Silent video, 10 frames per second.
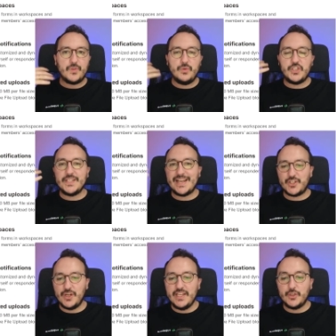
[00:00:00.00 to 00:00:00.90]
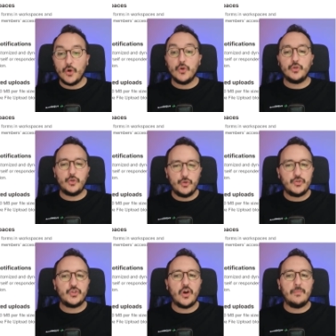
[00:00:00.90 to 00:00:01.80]
which is actually the
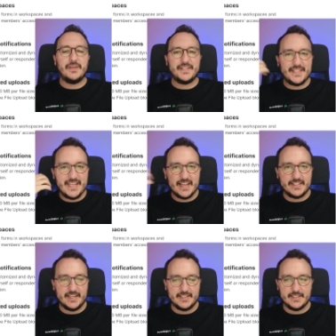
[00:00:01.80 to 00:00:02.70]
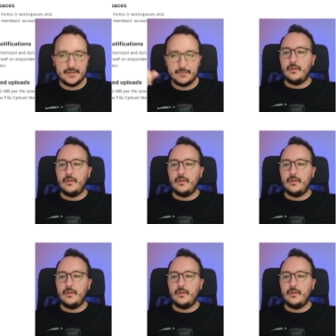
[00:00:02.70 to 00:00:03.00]
custom CSS.